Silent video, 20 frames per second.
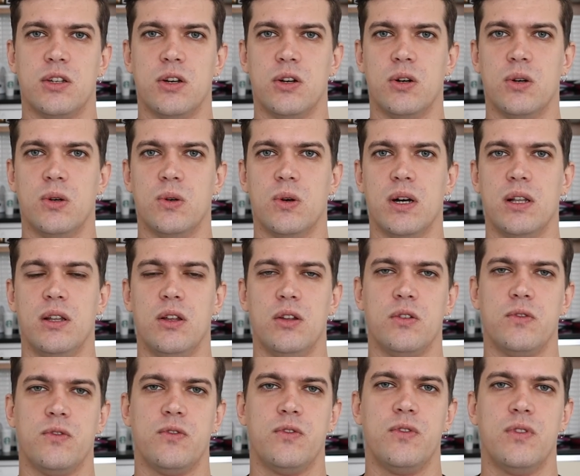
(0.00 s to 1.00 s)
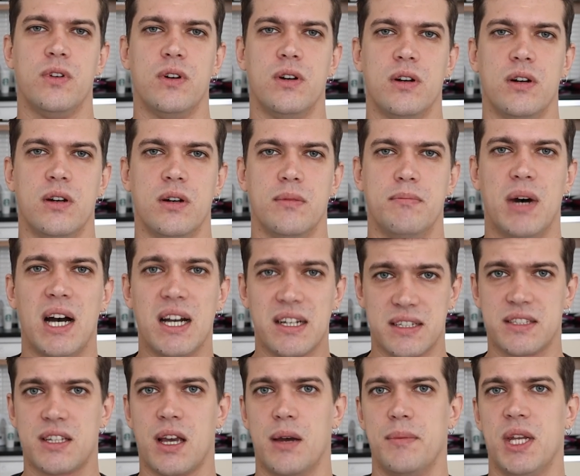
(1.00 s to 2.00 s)
So a lot of
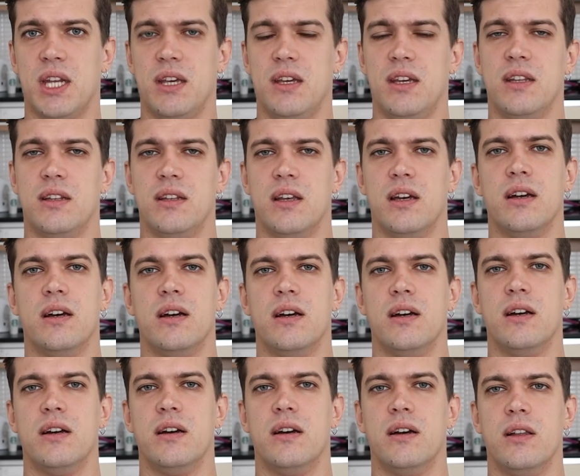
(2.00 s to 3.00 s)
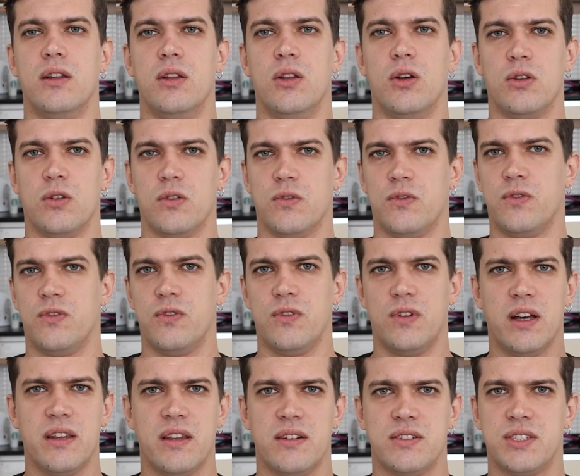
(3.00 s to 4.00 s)
bugs coming in, a lot of
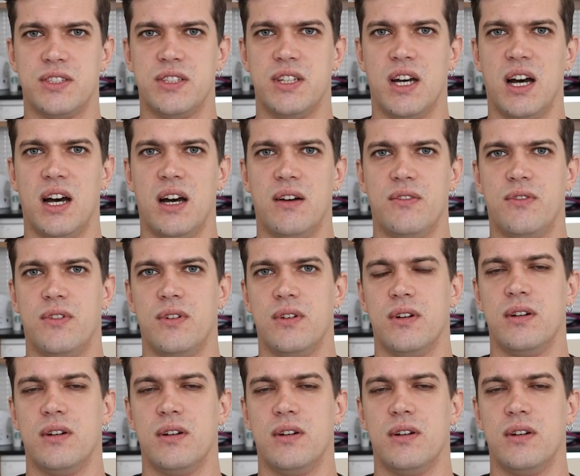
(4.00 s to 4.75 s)
other stuff,